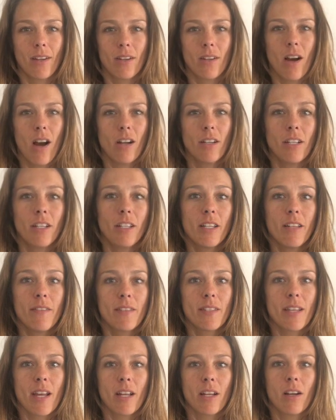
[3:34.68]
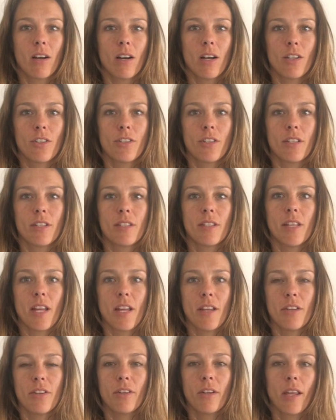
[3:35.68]
Cognitive psychologist
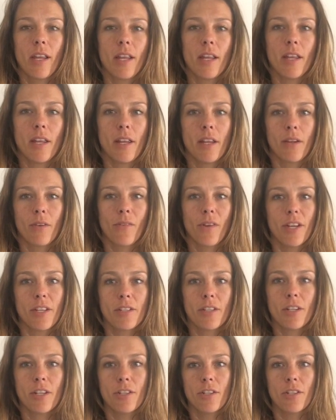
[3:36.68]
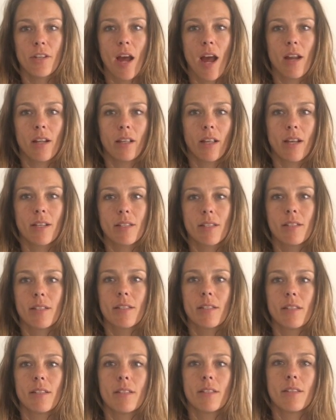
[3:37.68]
Daniel Keating researched
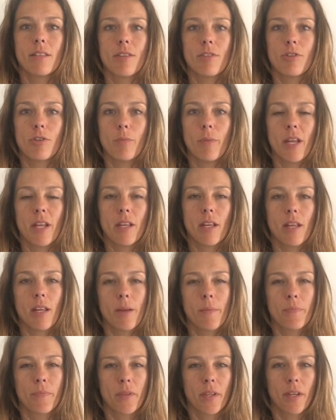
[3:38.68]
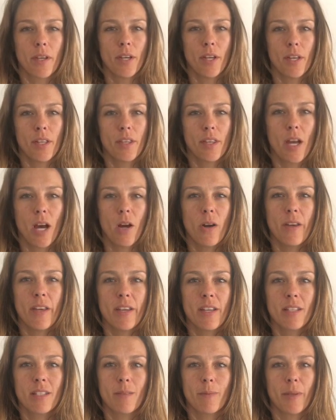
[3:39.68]
adolescence and decision-making. Though
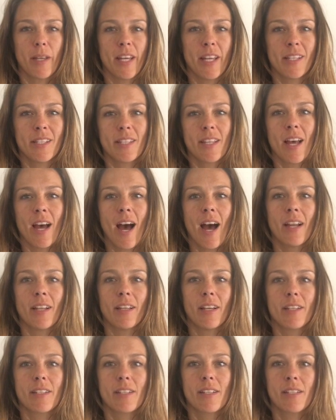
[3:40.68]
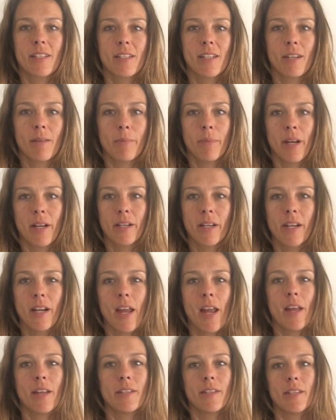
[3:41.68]
he explains that adolescents are better
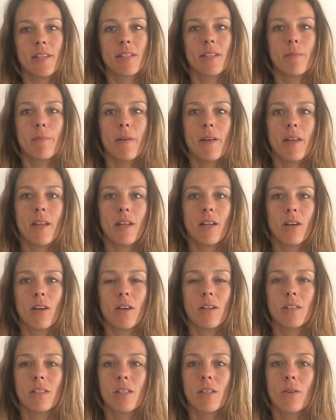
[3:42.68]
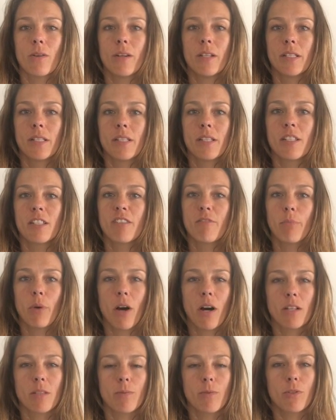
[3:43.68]
at anticipating consequences of
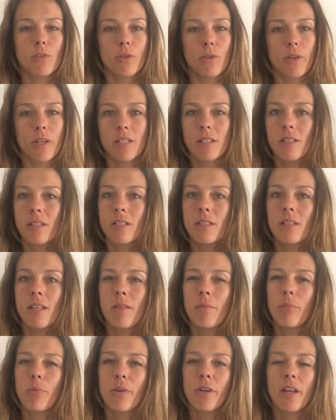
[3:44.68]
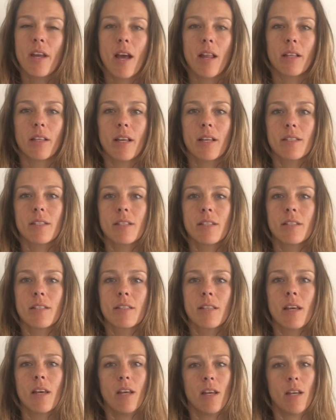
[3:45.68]
possible choices than pre-adolescents,